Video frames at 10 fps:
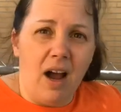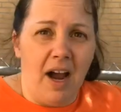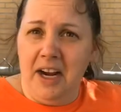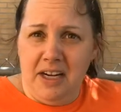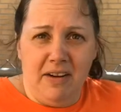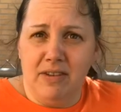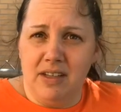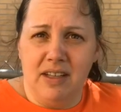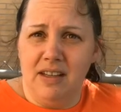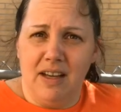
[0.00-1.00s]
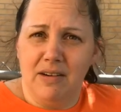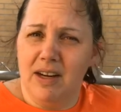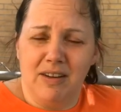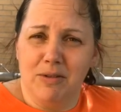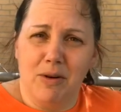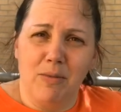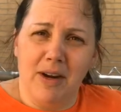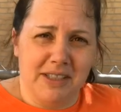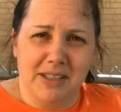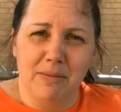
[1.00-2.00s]
I never did that. I don't know
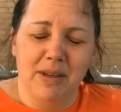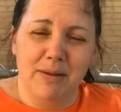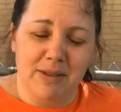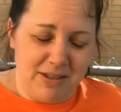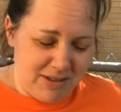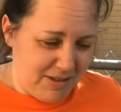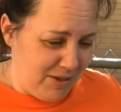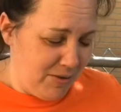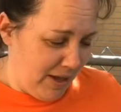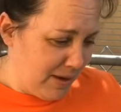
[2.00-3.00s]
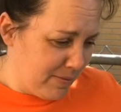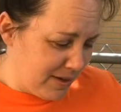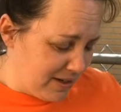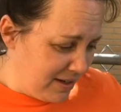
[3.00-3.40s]
why somebody would do that, but...